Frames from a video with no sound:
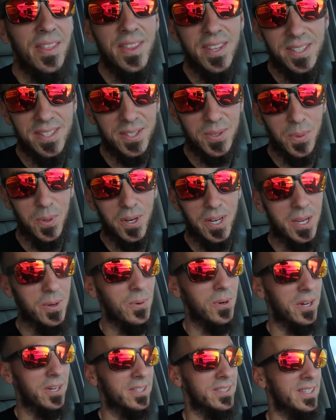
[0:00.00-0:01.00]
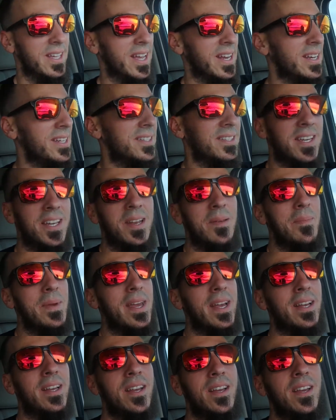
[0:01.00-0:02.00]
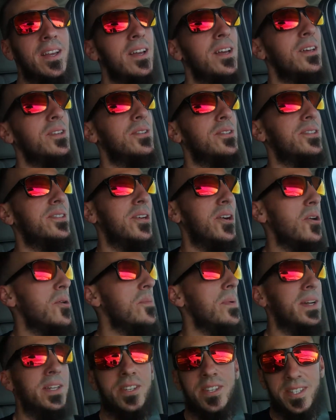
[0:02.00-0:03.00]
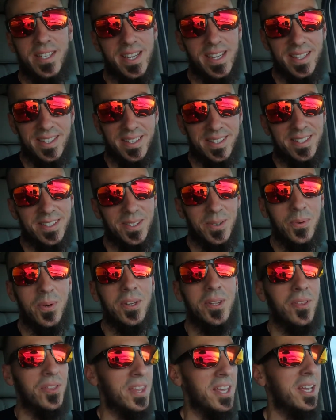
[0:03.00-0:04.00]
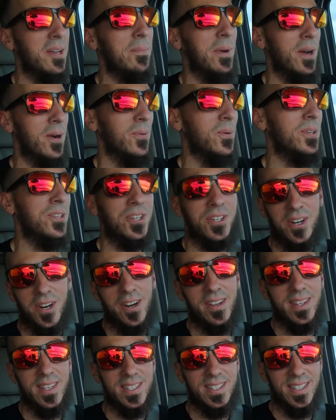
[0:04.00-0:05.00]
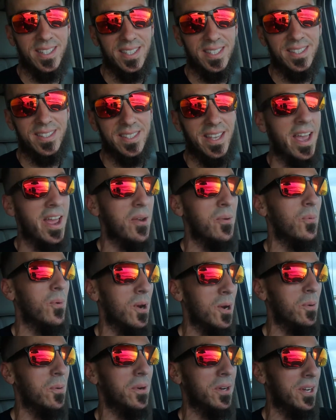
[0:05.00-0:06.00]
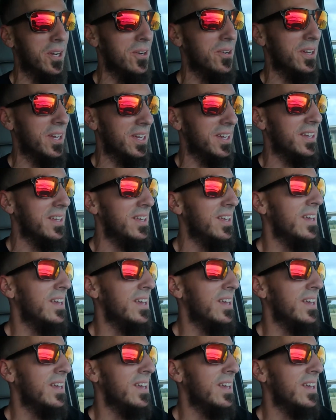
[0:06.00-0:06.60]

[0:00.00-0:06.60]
This is where he works, and it's gonna make so much sense when you think about which car this is and where we're going.